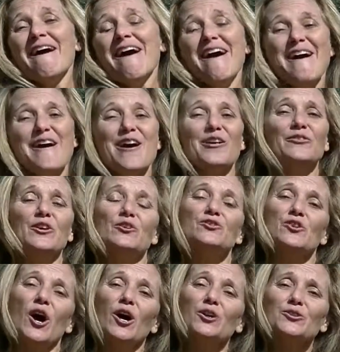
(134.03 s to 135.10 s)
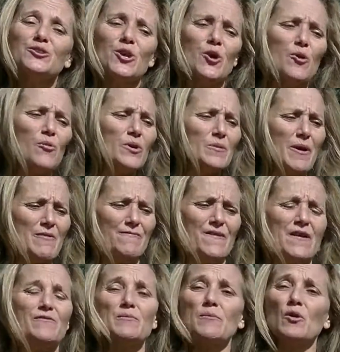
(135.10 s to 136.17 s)
And there's also one of my
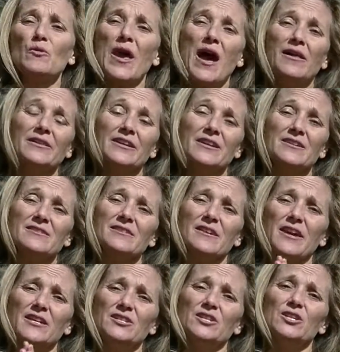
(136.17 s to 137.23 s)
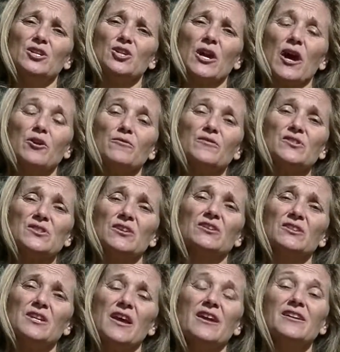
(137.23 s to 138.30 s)
favorite modalities that I teach how to
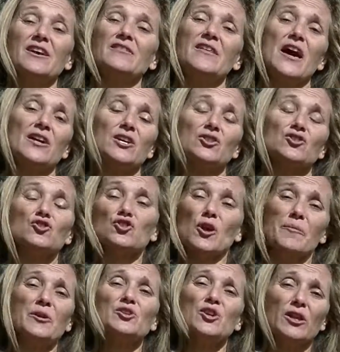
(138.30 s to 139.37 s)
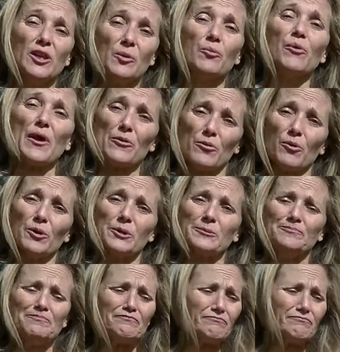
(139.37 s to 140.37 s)
facilitate, and that is Shamangelic breathwork.